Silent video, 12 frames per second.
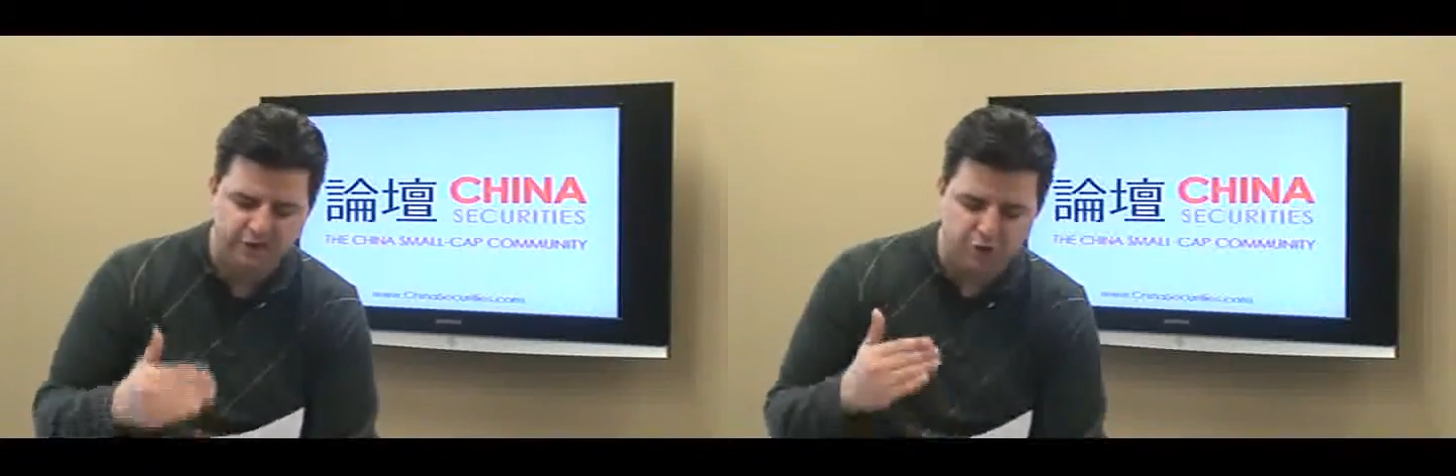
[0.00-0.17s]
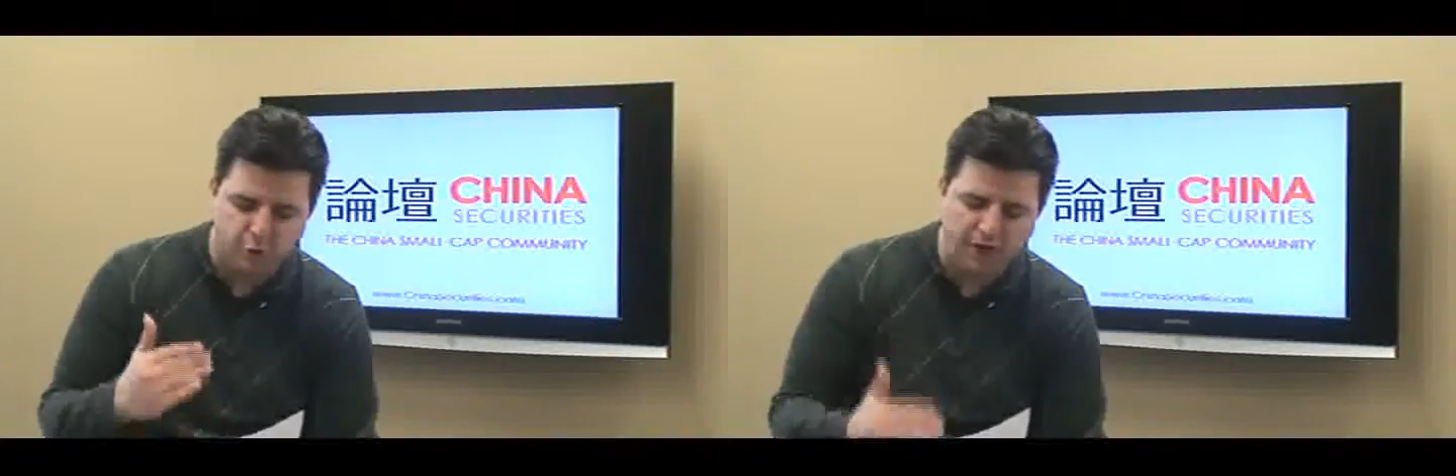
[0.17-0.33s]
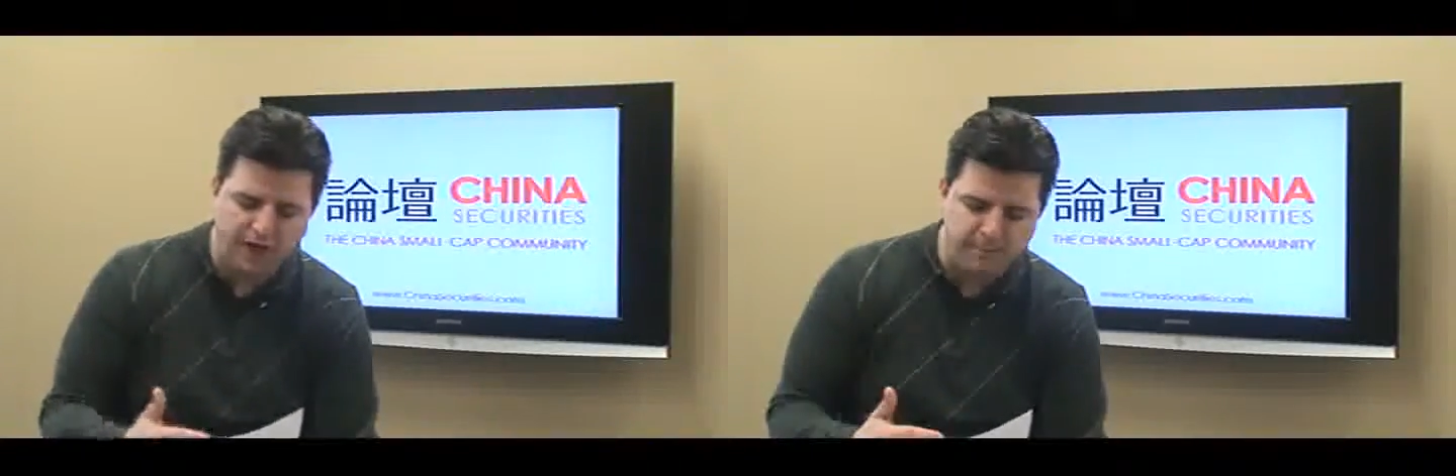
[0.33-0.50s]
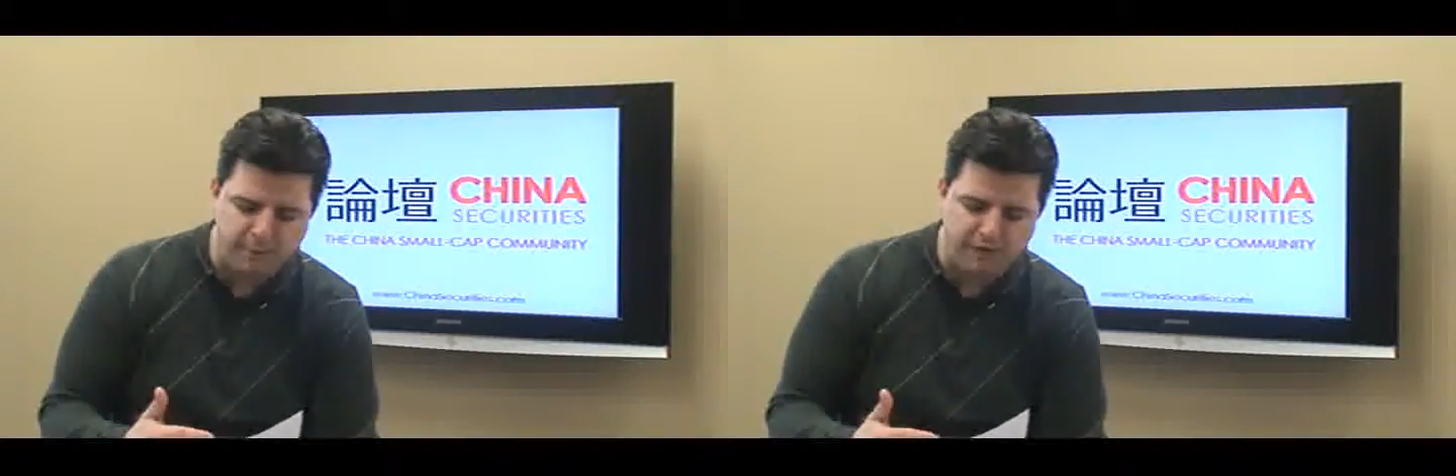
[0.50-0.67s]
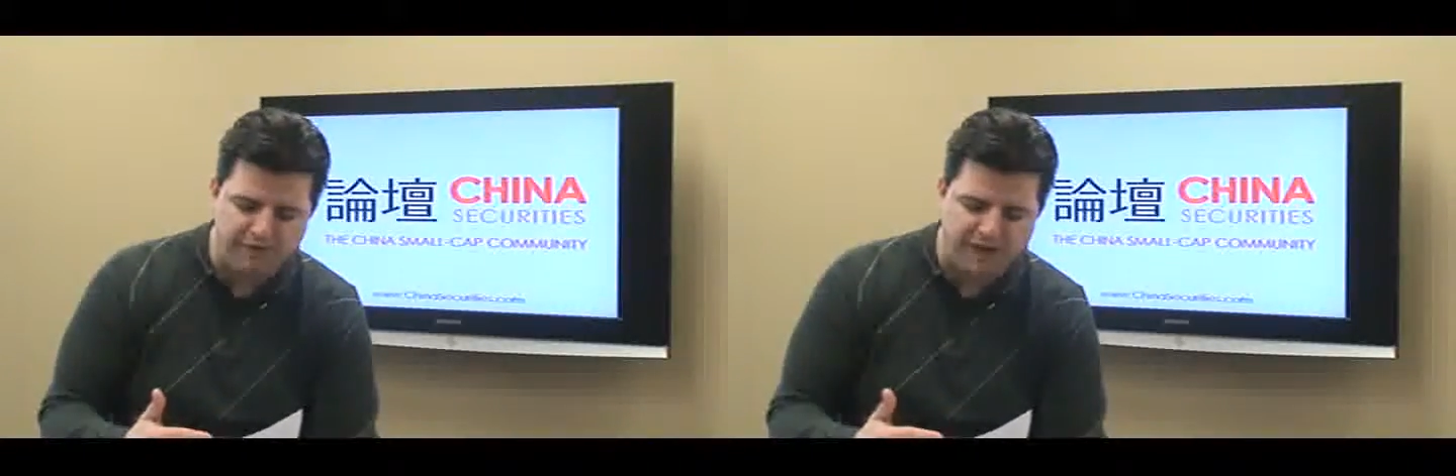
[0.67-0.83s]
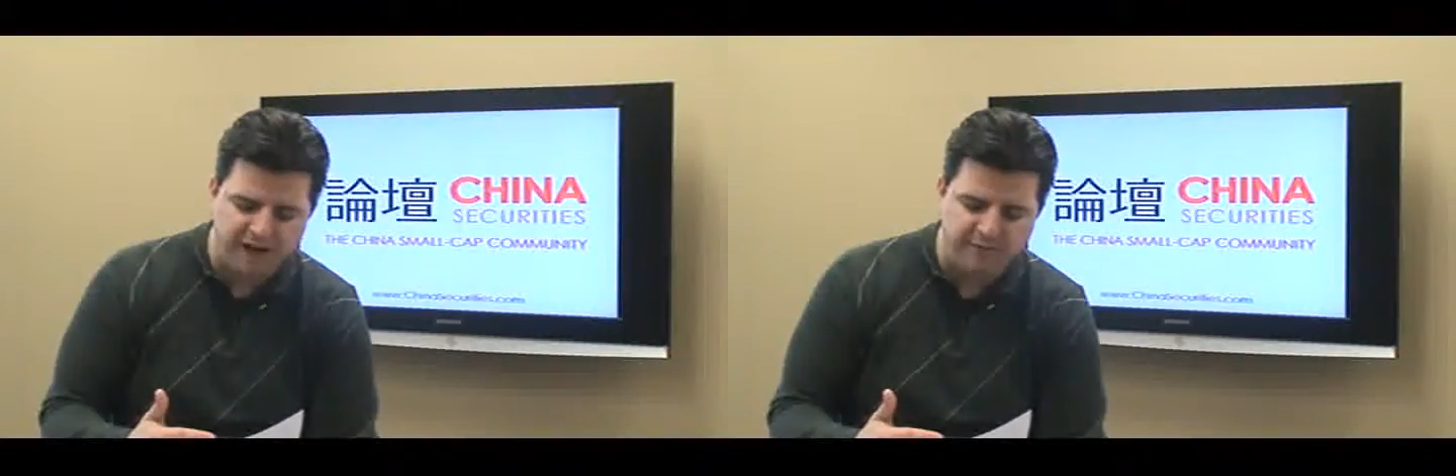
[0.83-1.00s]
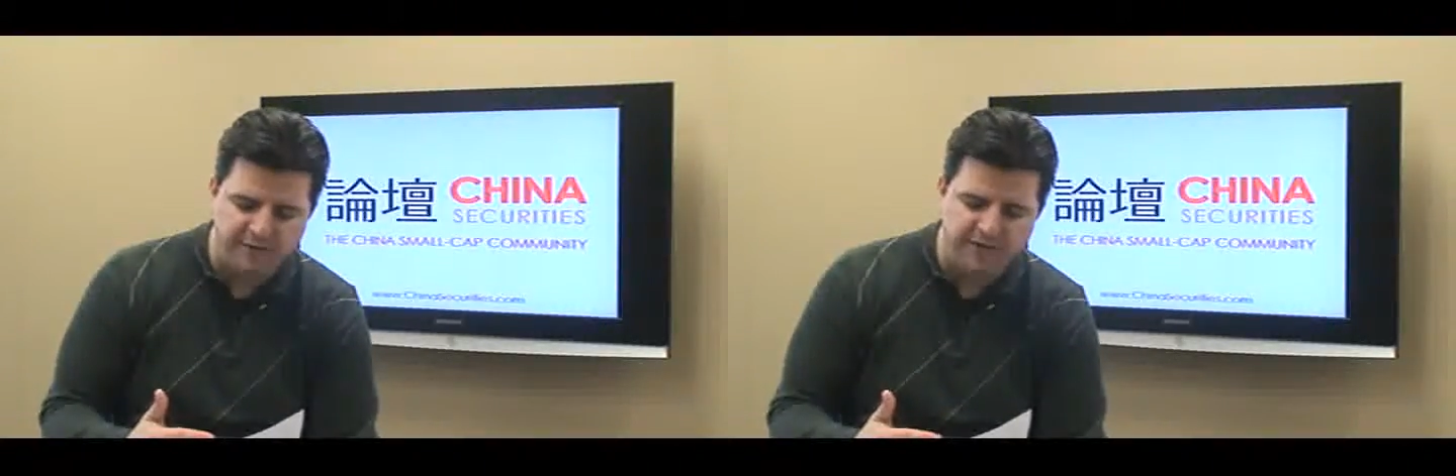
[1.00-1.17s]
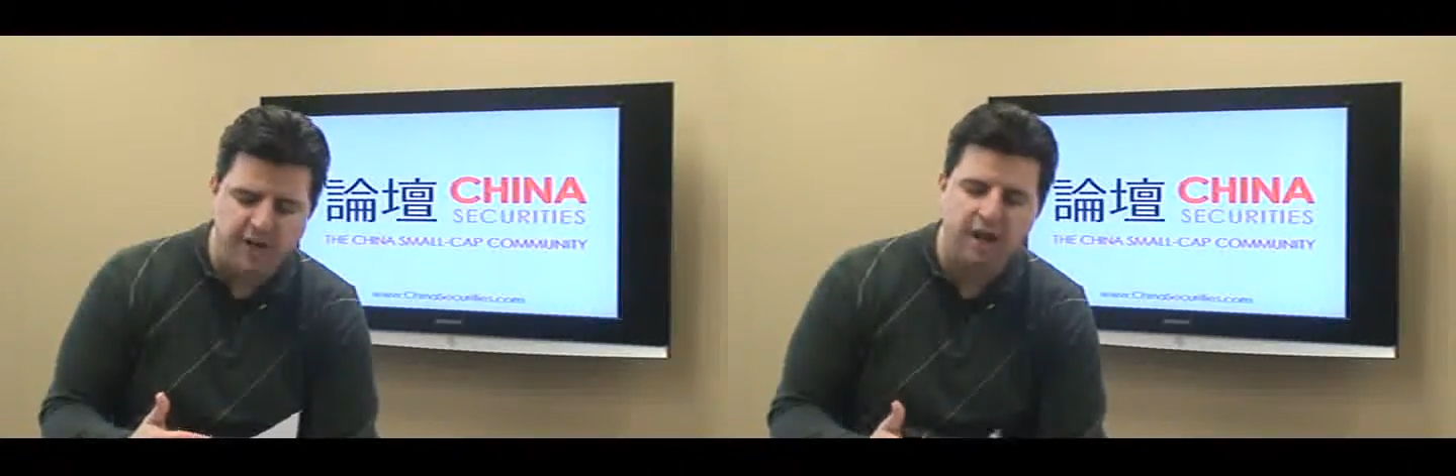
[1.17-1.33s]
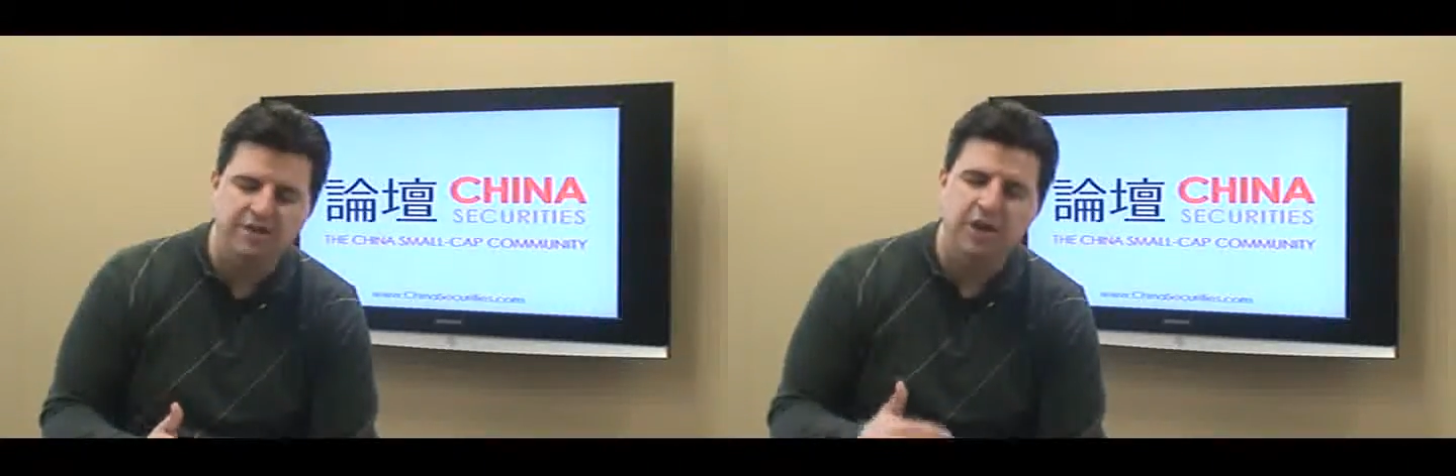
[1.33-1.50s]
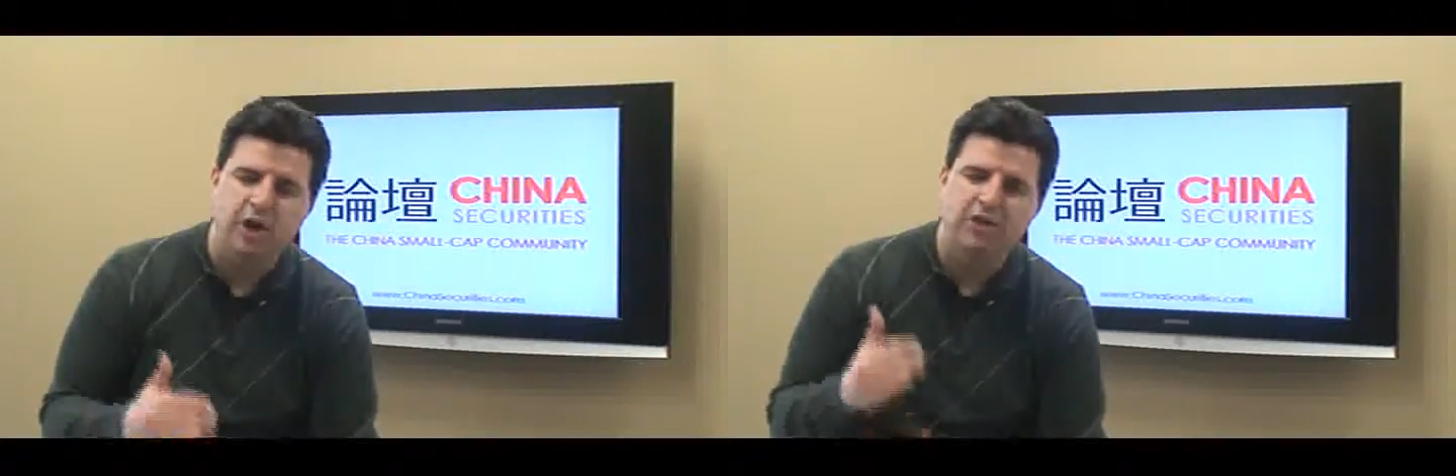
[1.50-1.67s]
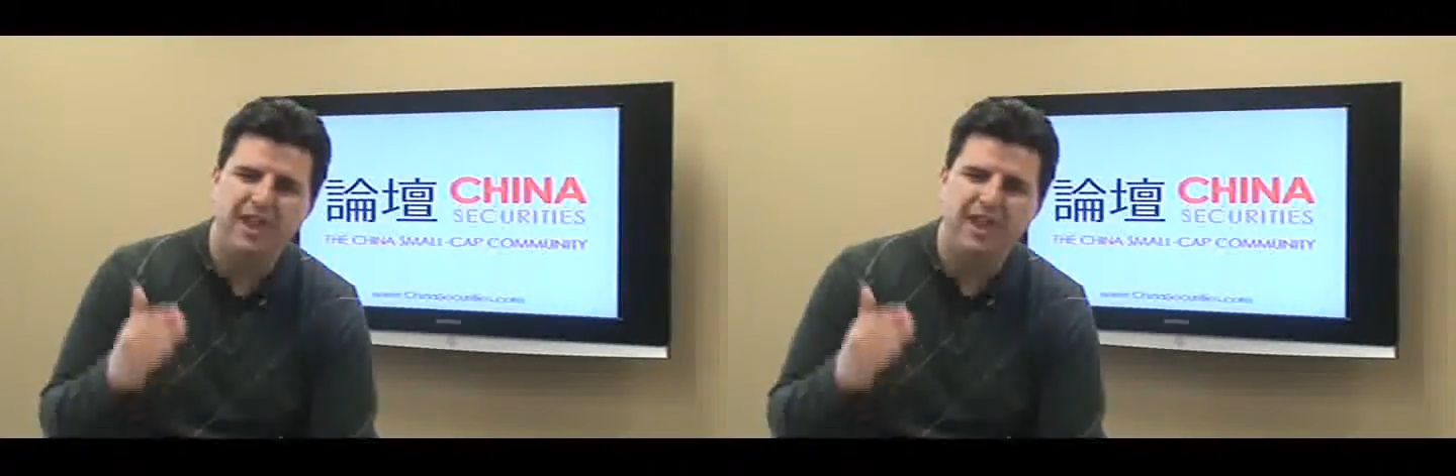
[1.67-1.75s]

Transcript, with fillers: to $28.5 million.